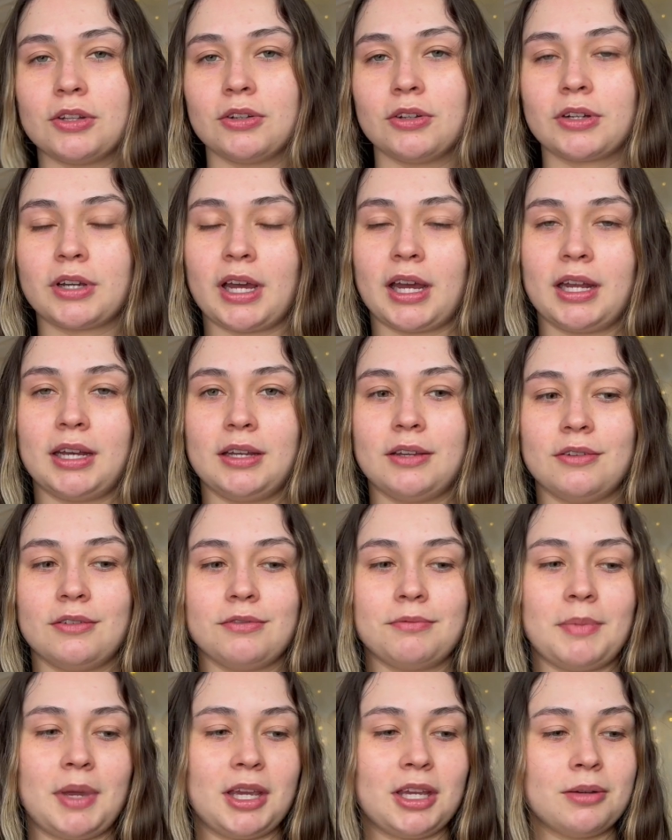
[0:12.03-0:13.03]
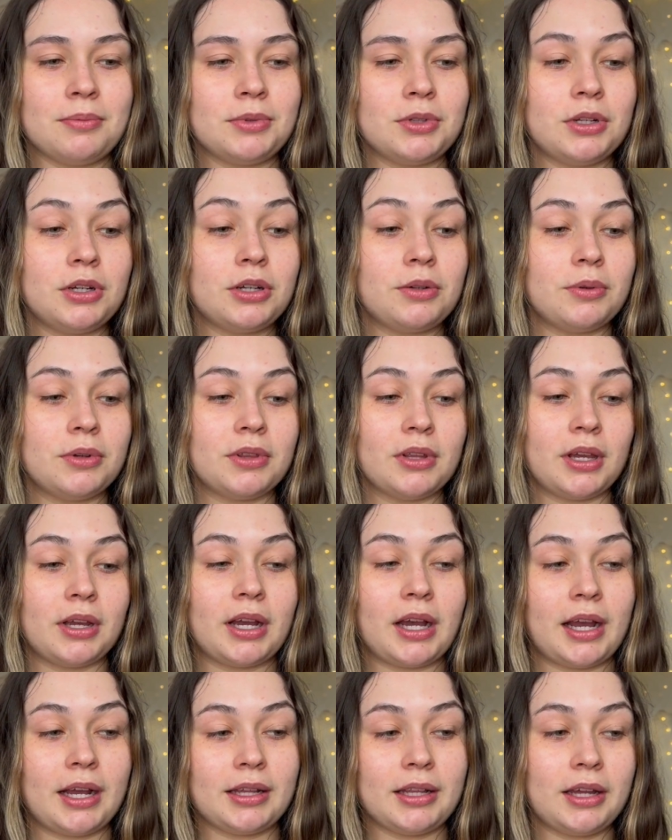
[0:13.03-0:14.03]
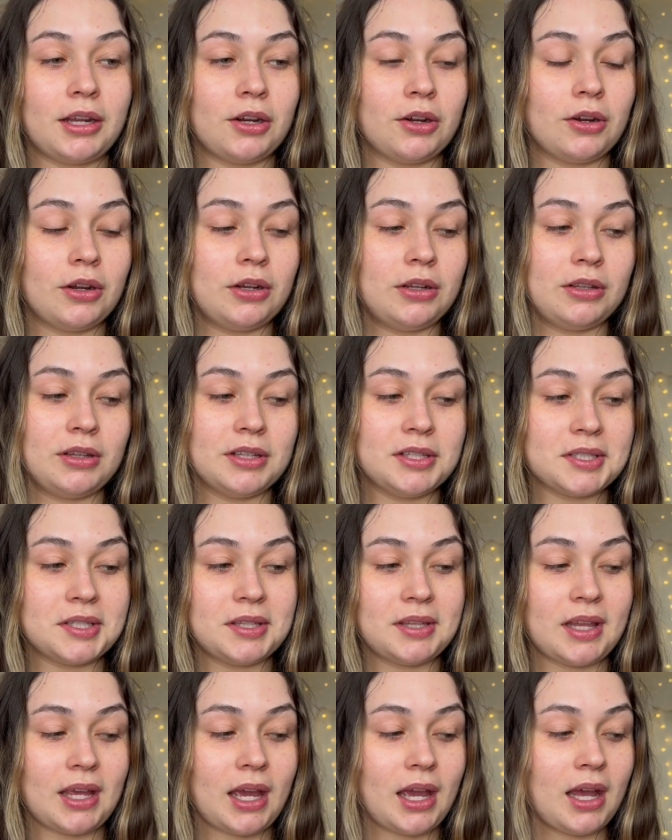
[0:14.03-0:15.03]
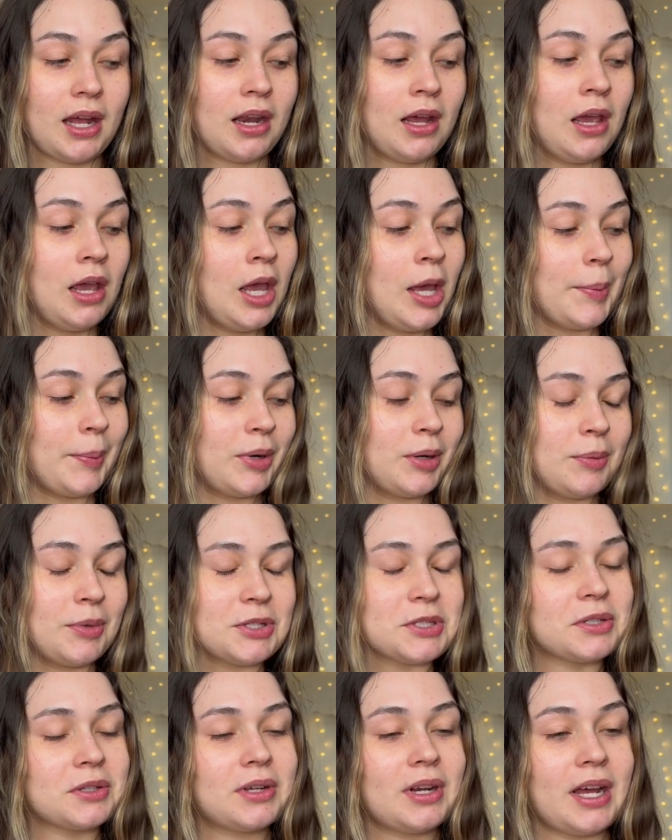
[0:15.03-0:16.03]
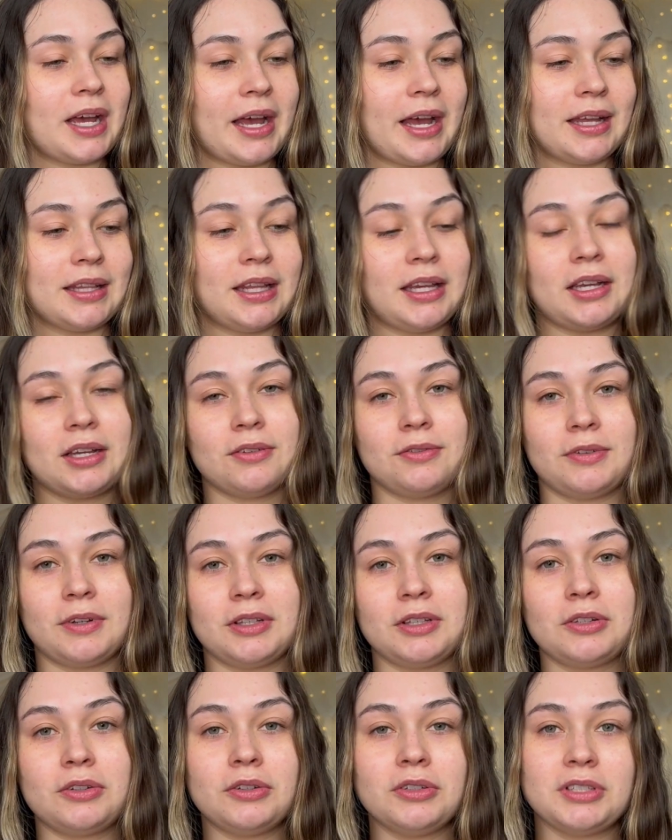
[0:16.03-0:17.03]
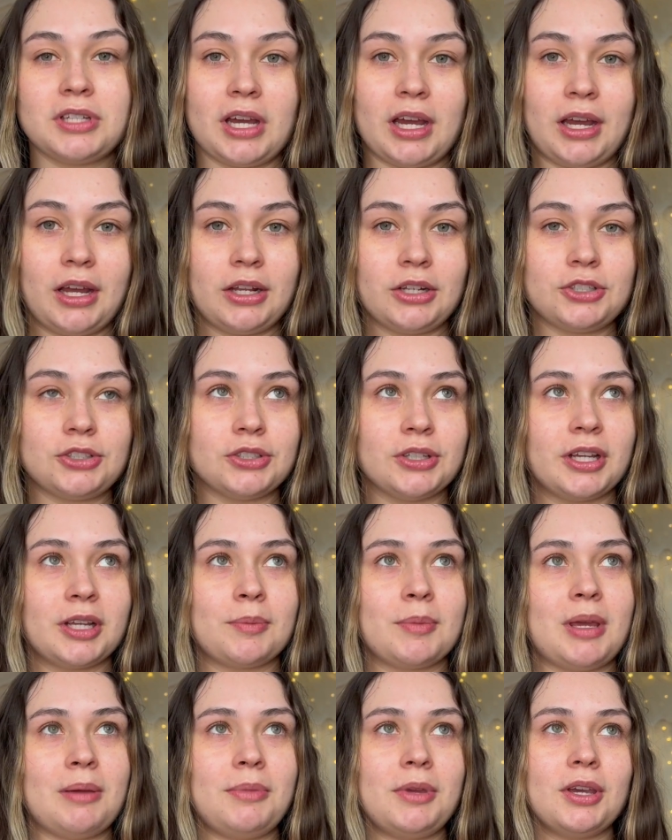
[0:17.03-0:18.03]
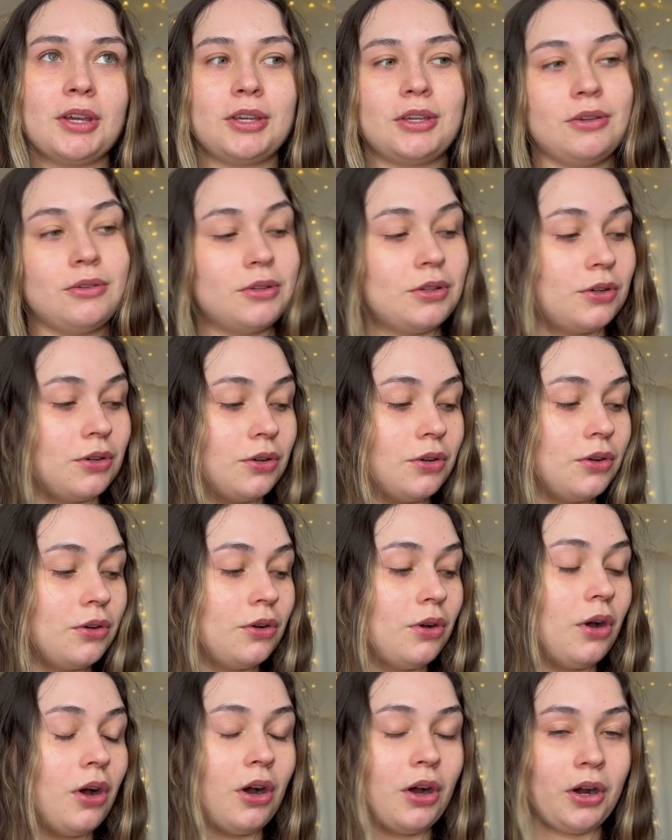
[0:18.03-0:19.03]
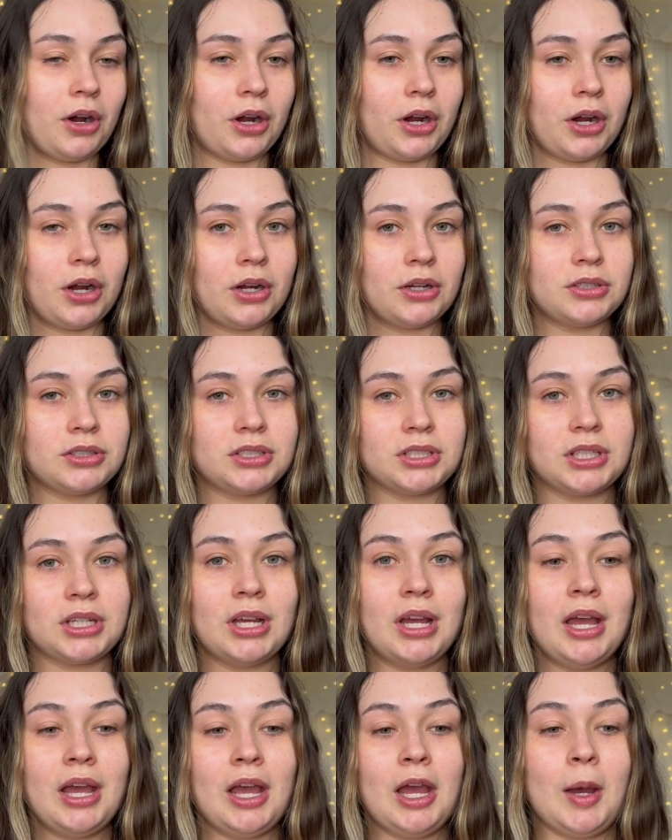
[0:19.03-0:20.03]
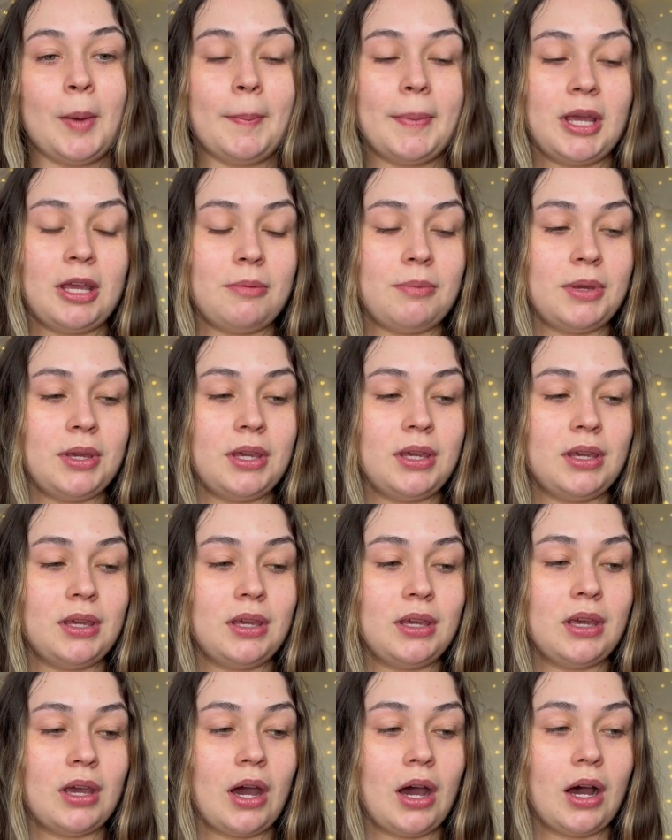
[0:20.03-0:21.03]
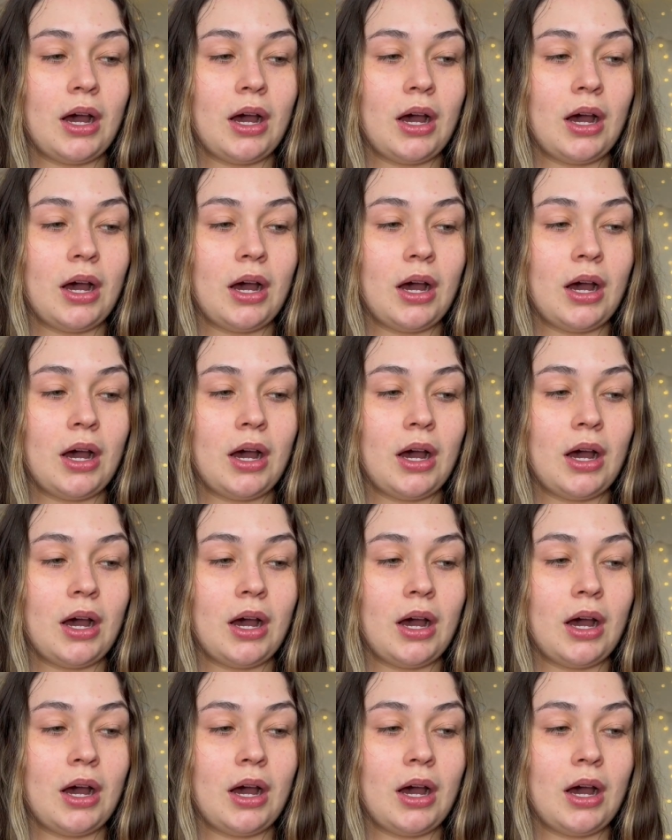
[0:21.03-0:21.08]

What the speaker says: kind of makeup look with like eyeliner and this and that, but I'm also going to add like a fun little touch, like maybe a cute little heart, maybe